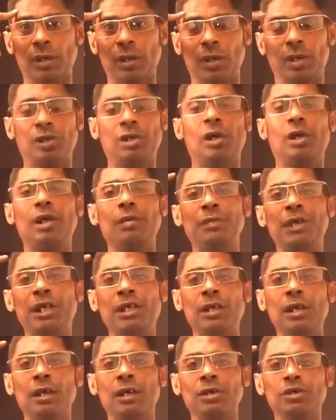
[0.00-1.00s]
You know what I
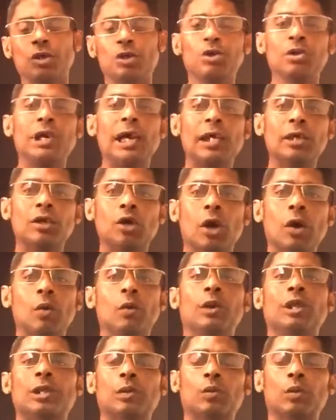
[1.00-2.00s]
mean? So you gotta go with